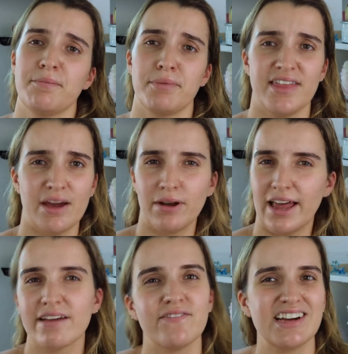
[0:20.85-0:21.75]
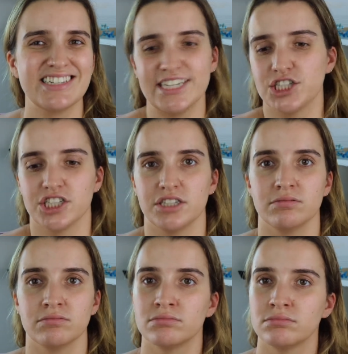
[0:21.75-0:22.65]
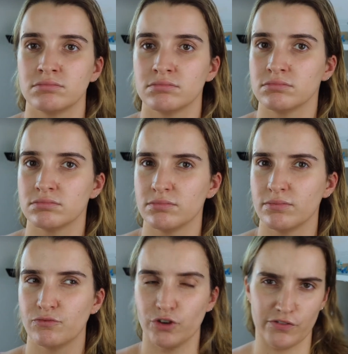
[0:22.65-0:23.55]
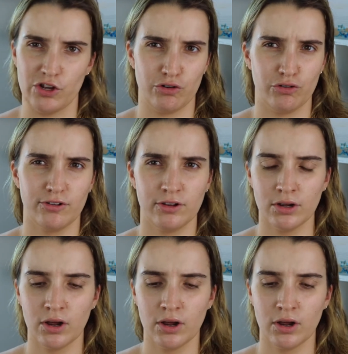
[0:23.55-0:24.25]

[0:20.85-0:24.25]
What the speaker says: but they were like foundation reviews,